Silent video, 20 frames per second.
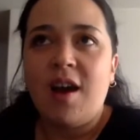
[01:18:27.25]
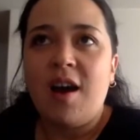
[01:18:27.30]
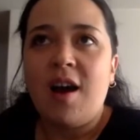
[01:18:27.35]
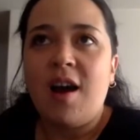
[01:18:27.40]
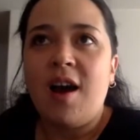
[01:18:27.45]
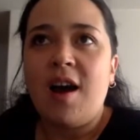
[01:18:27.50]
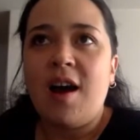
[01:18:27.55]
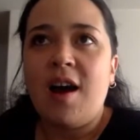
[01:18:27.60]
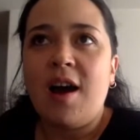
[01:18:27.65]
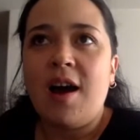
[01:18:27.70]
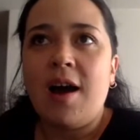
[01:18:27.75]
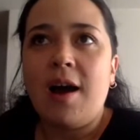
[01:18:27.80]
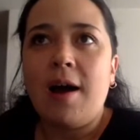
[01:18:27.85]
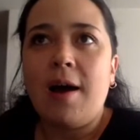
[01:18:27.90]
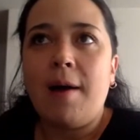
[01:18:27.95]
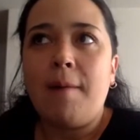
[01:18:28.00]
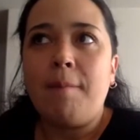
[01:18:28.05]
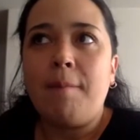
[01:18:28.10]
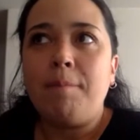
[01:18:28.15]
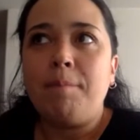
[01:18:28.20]

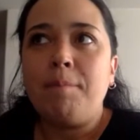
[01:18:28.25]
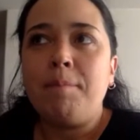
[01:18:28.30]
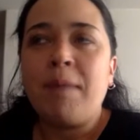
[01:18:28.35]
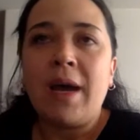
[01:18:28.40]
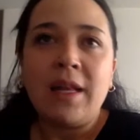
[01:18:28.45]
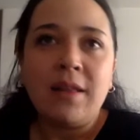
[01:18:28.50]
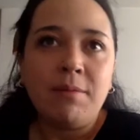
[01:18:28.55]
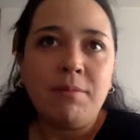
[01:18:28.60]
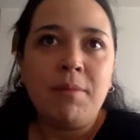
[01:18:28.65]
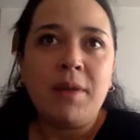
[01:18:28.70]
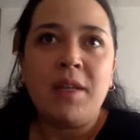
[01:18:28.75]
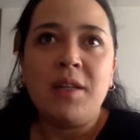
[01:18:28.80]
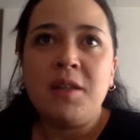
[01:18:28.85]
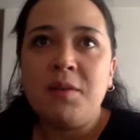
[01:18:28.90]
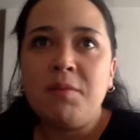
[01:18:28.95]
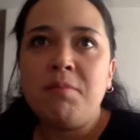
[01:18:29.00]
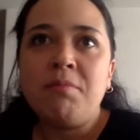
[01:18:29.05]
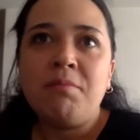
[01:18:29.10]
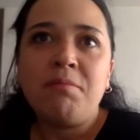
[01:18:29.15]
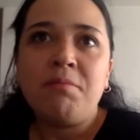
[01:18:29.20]
But
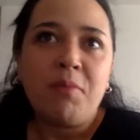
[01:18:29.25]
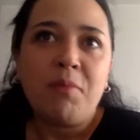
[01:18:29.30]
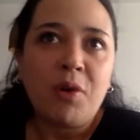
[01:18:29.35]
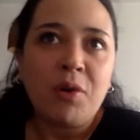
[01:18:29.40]
many